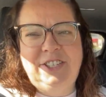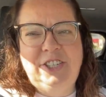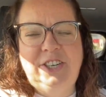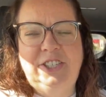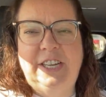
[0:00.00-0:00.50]
to
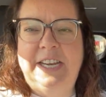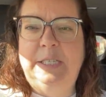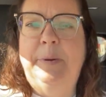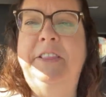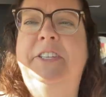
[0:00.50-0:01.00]
church. I
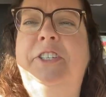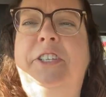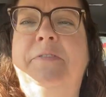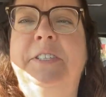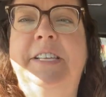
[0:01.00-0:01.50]
just bought this
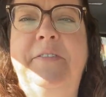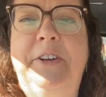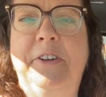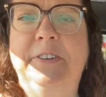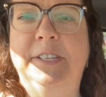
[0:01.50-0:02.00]
shirt for
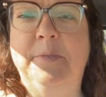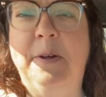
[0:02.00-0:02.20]
$7 at